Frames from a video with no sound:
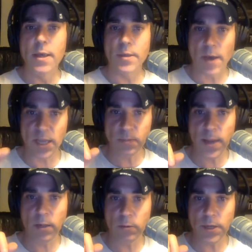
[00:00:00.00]

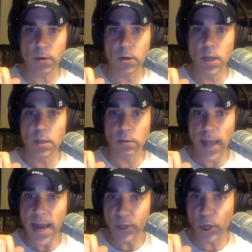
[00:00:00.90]
cosmetic leader
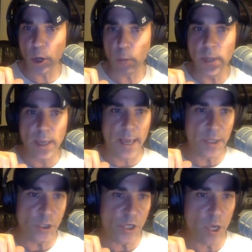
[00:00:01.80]
Lancome,
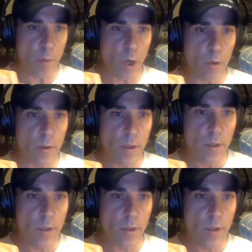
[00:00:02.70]
and GMO